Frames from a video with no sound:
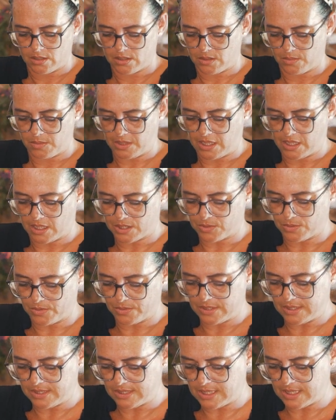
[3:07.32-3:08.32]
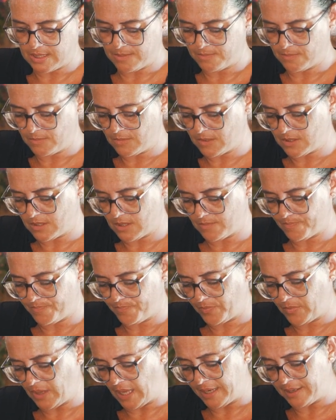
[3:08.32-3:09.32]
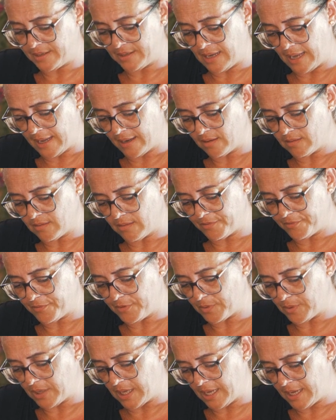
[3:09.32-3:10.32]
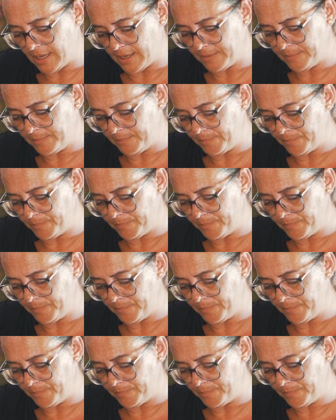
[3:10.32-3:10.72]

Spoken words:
So we cut all the stems at an angle if you can.